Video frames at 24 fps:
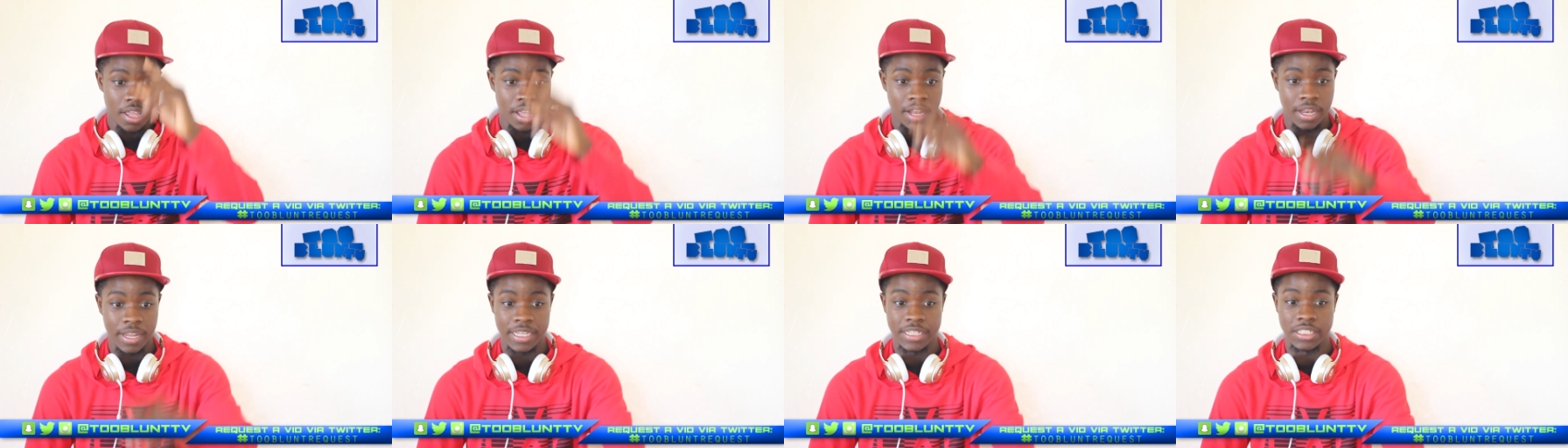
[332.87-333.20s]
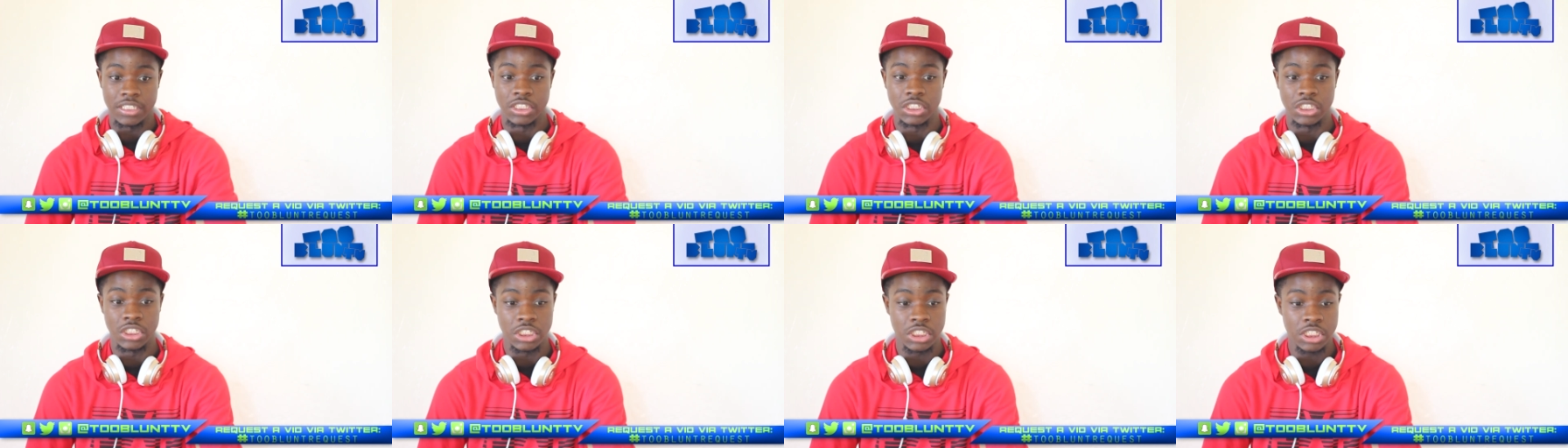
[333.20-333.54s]
Like,
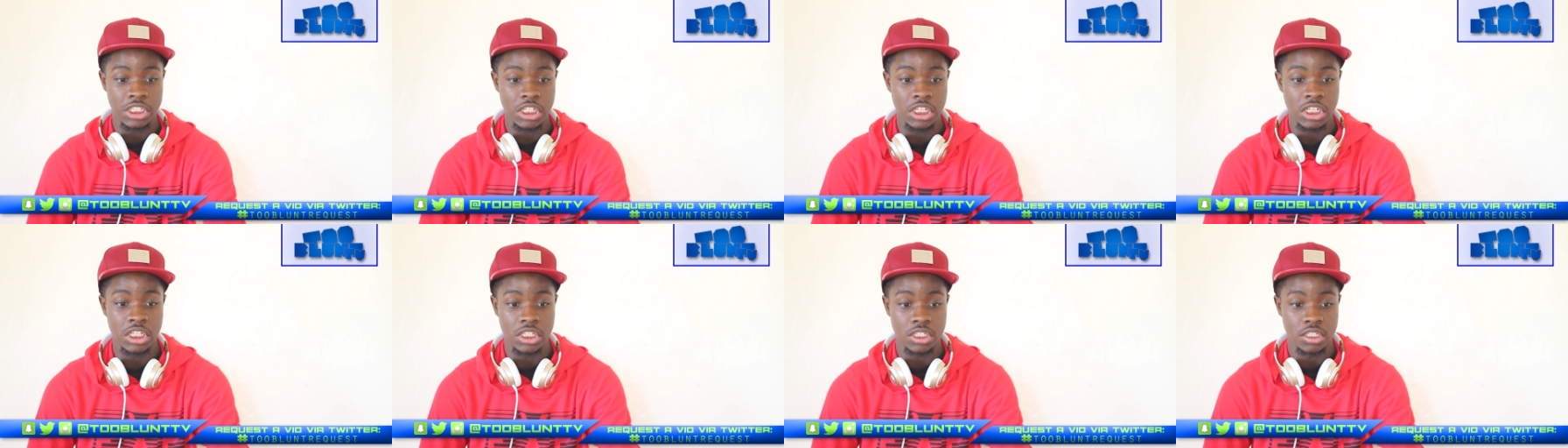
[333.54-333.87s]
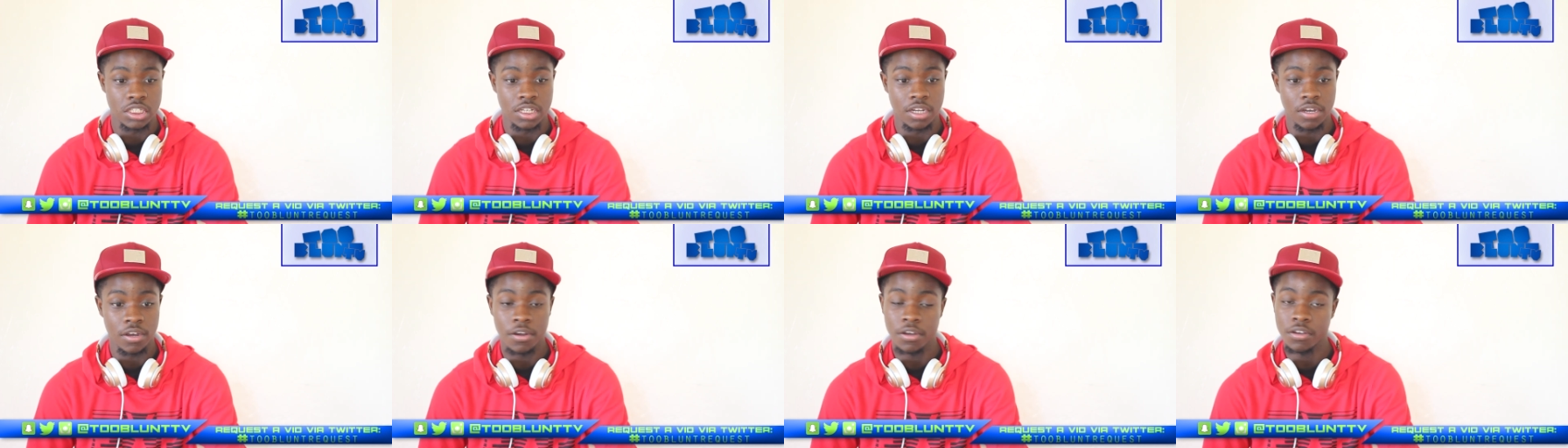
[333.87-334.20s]

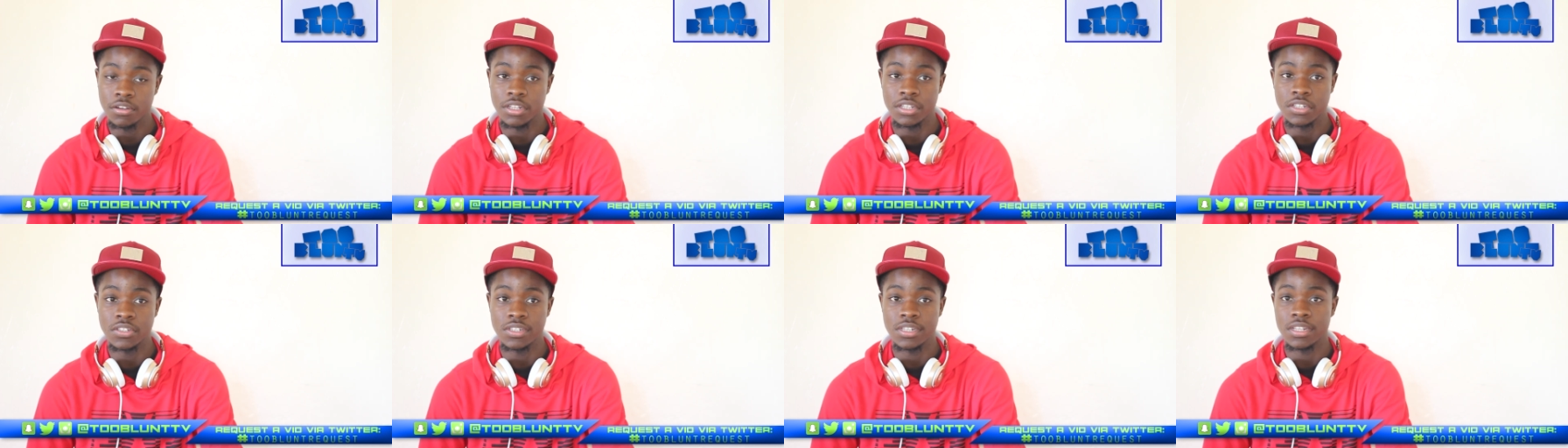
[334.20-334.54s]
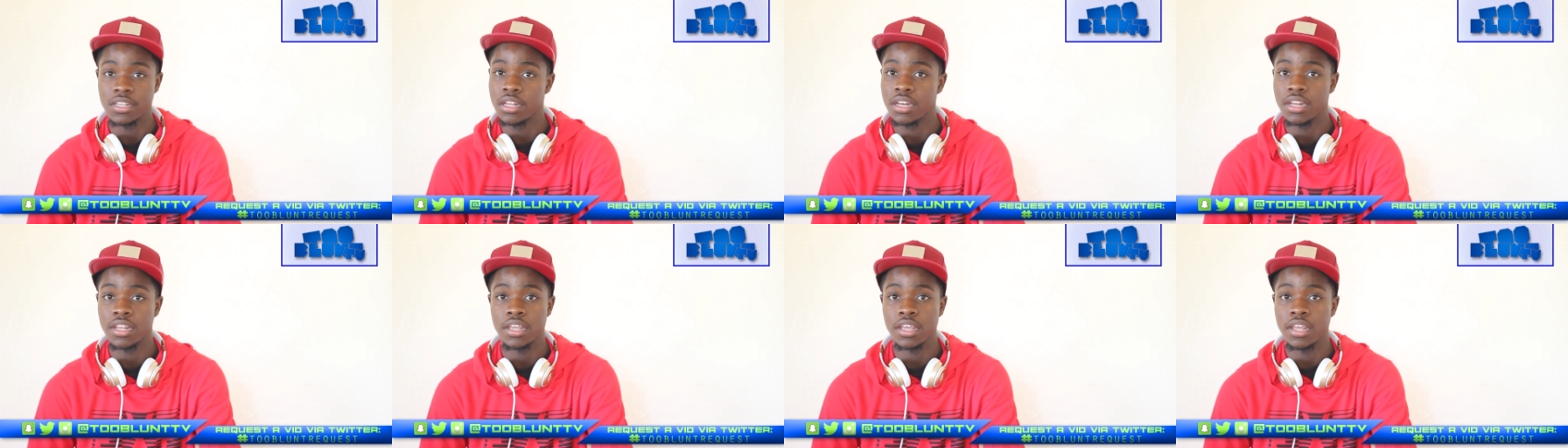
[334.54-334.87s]
geez, dog.
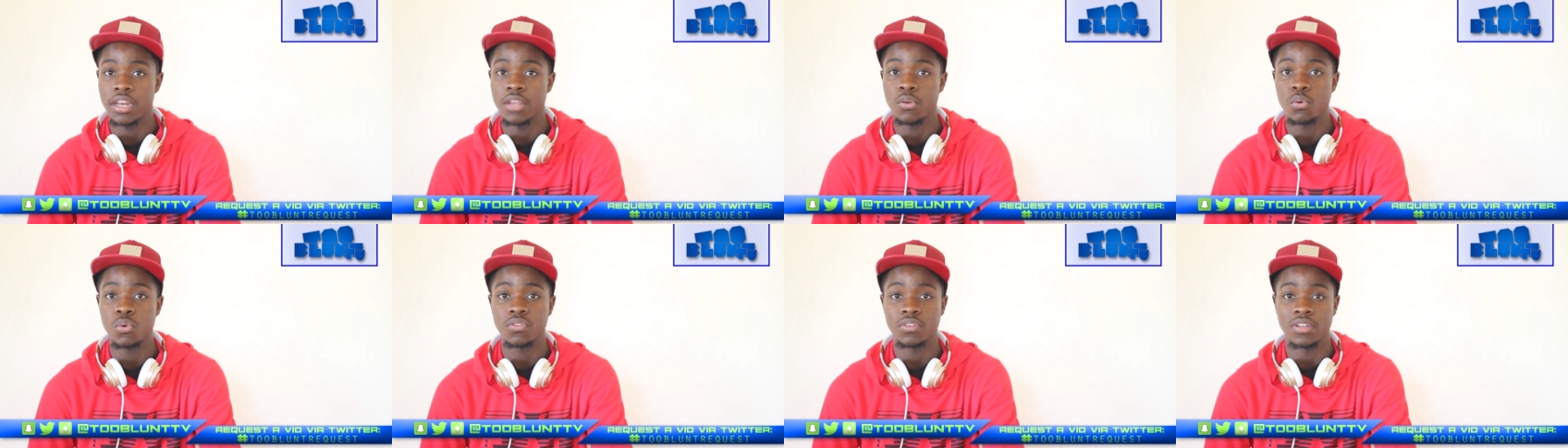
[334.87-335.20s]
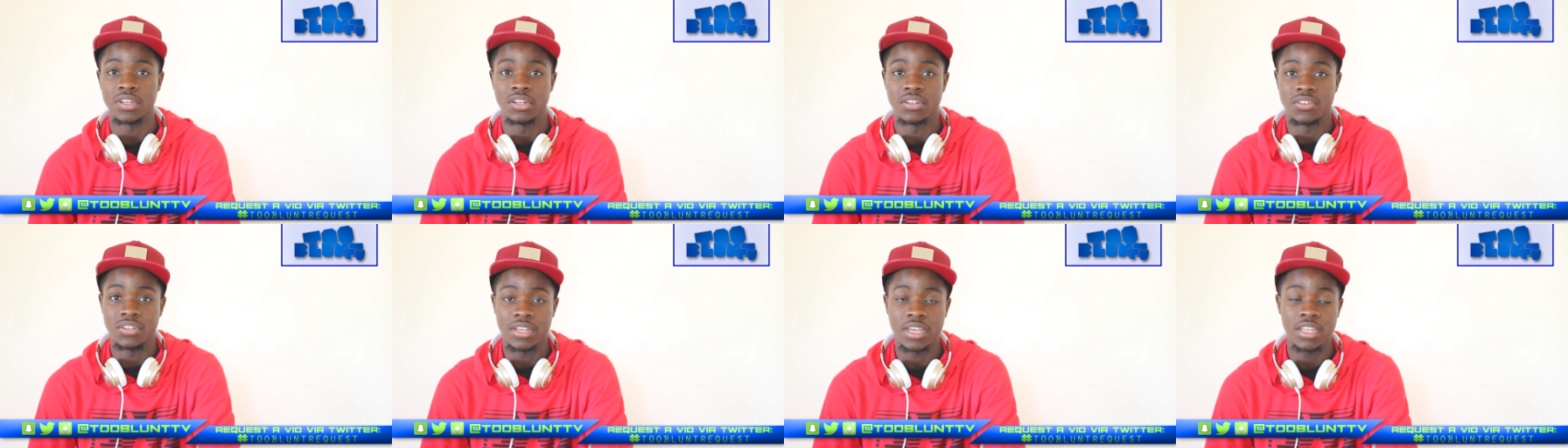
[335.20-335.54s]
And, and it was
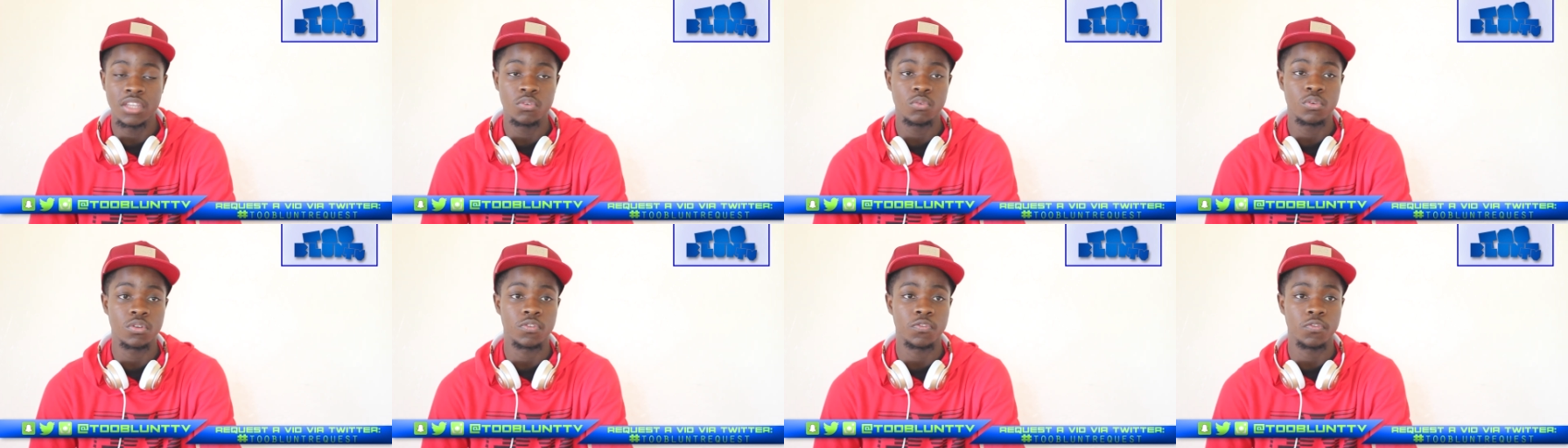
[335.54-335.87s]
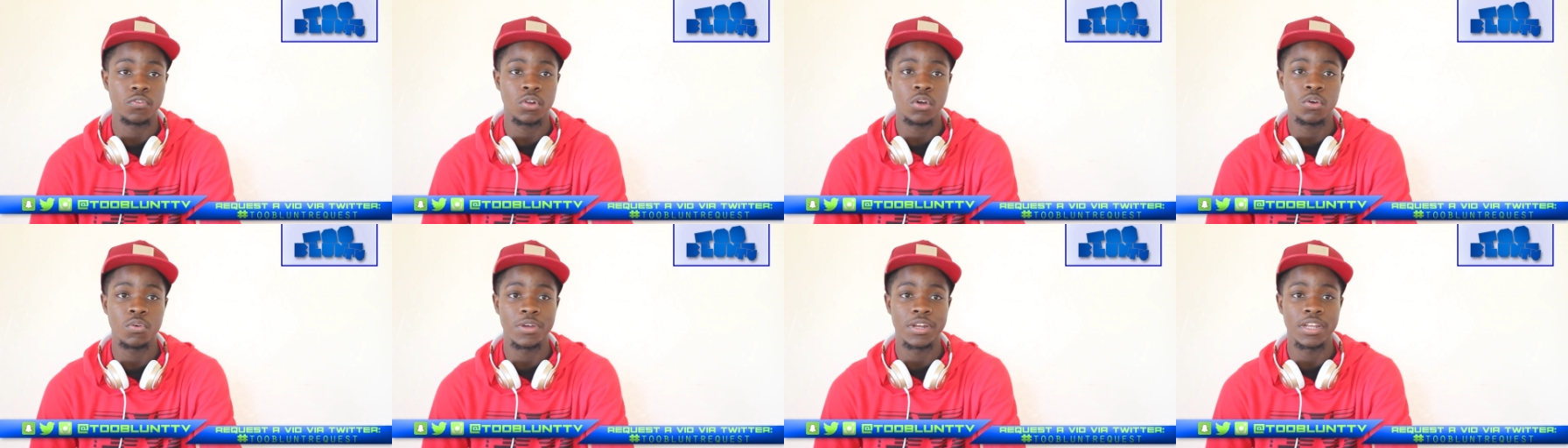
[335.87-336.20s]
continuous
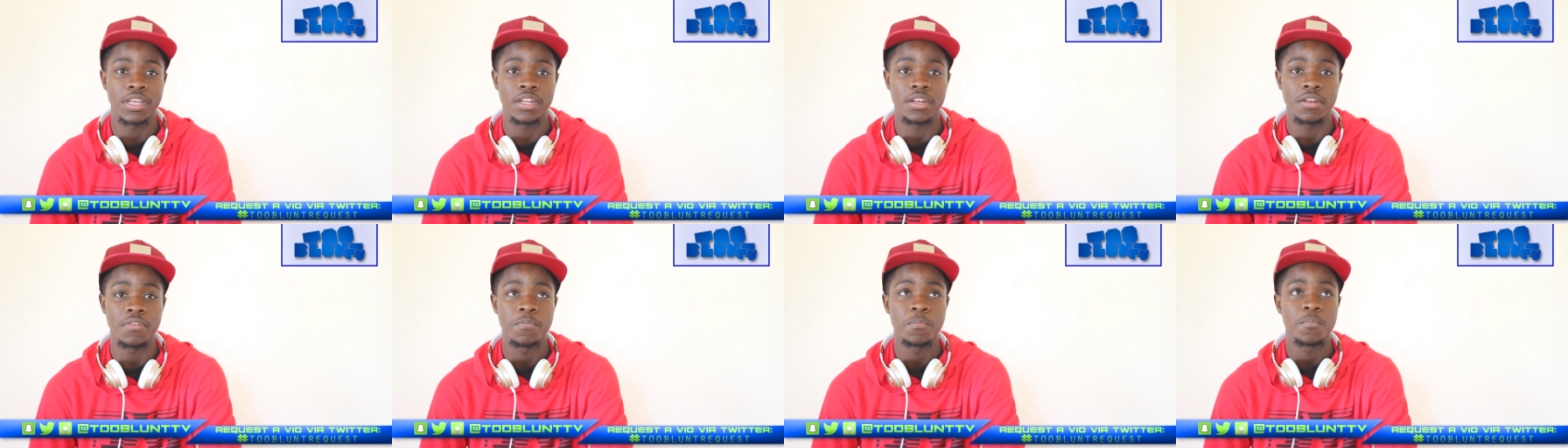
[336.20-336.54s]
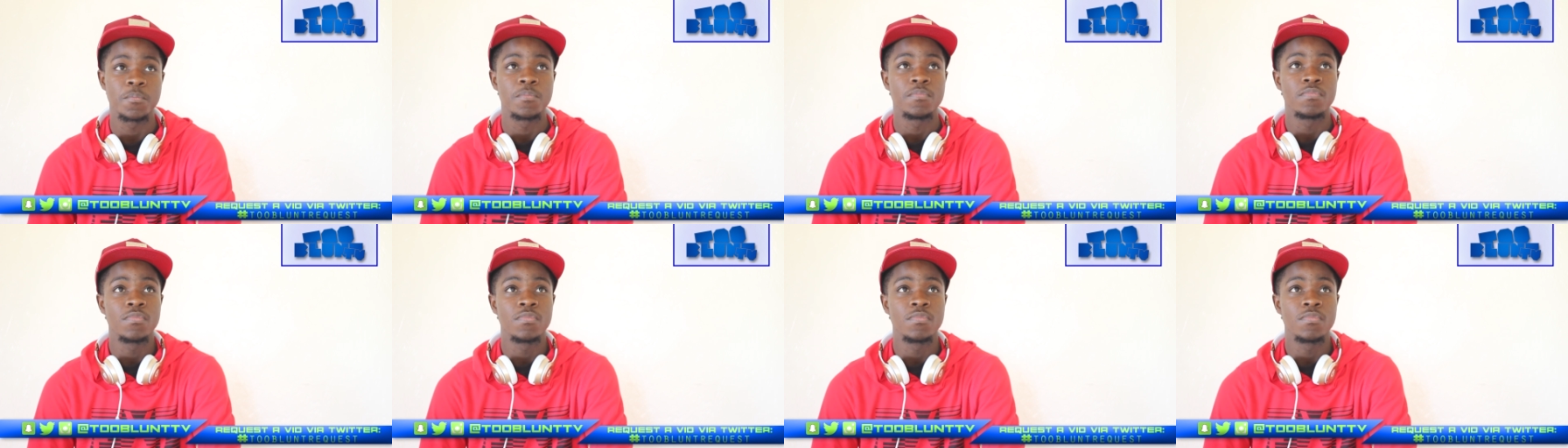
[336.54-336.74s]
flowing. And